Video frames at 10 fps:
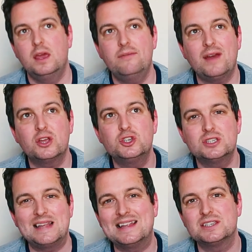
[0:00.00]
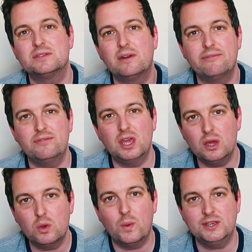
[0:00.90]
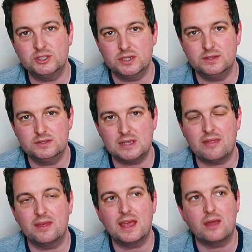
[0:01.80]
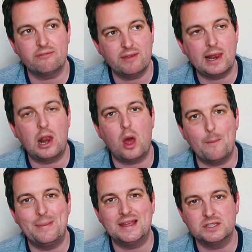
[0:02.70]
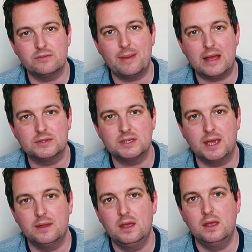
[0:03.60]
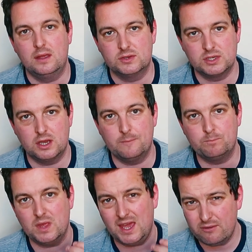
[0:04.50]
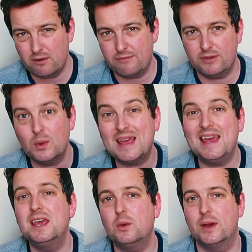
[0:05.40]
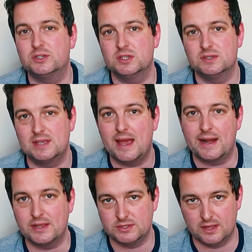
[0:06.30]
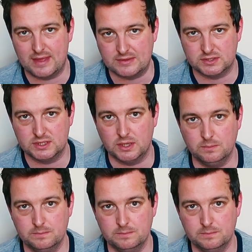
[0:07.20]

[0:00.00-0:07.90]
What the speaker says: if I could just answer a few questions, I think I'd feel a lot better about it. So here are a few key questions that I'd like to know the answer to.